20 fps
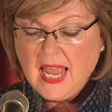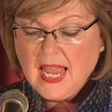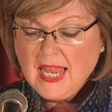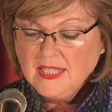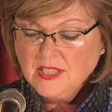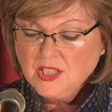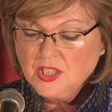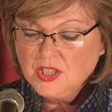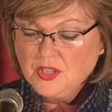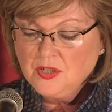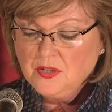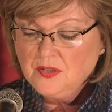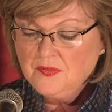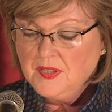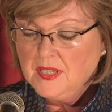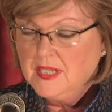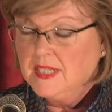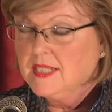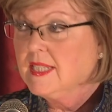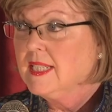and
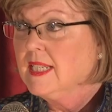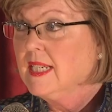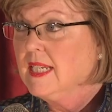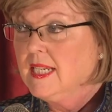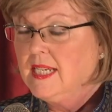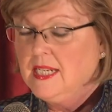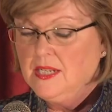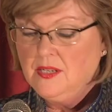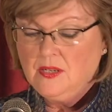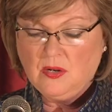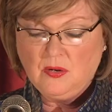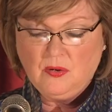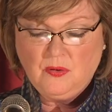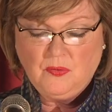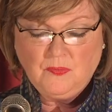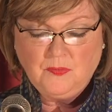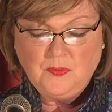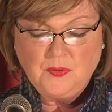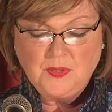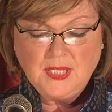serving as the
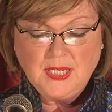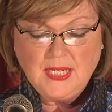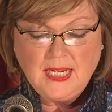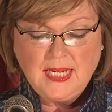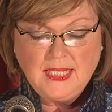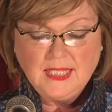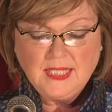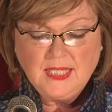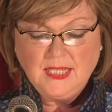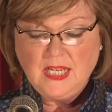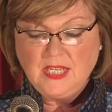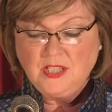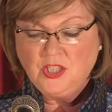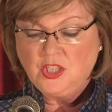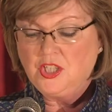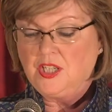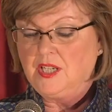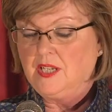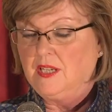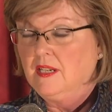keynote for today's
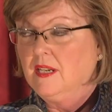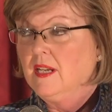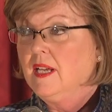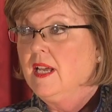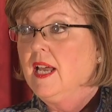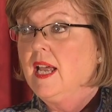luncheon